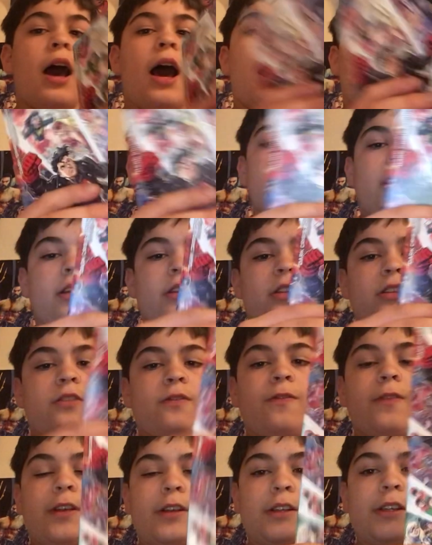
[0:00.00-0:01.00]
I got this
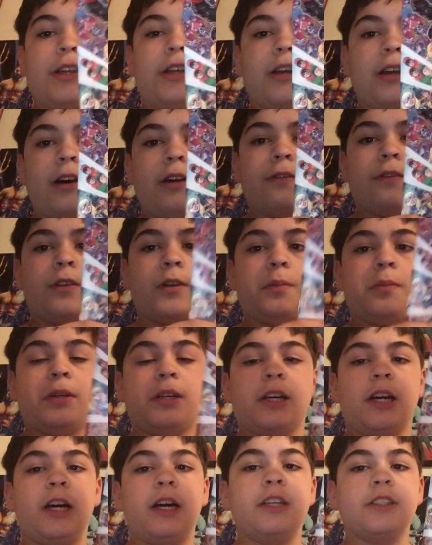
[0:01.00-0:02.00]
variant cover
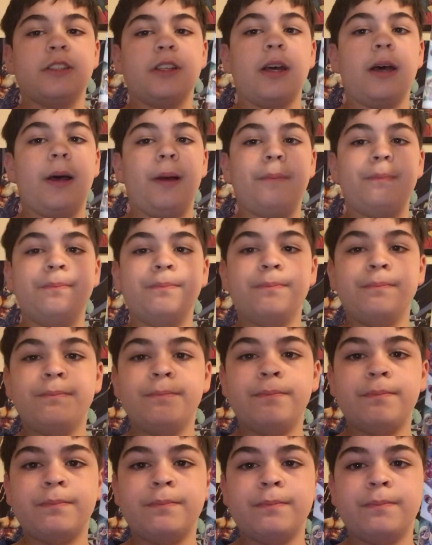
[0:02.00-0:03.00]
because,
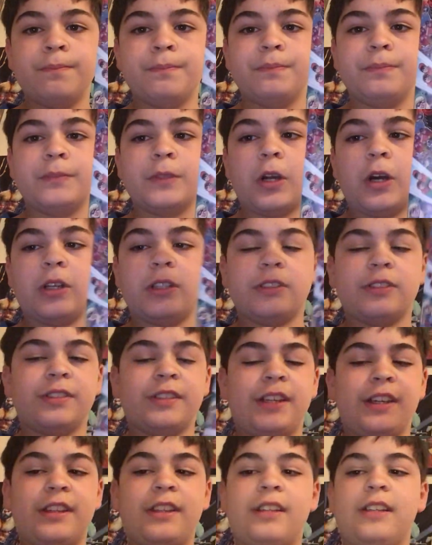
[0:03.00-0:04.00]
honestly,
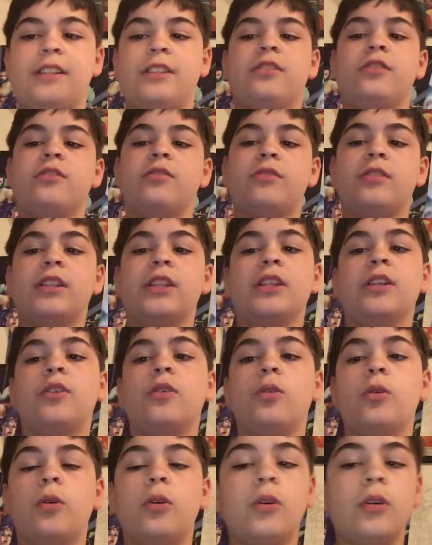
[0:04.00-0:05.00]
I think it's really
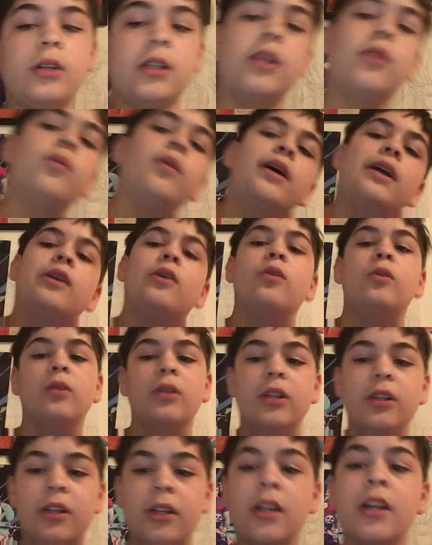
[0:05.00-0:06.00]
cool and way
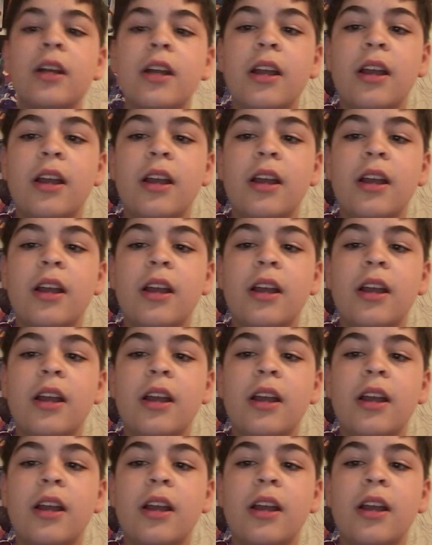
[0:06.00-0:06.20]
cooler.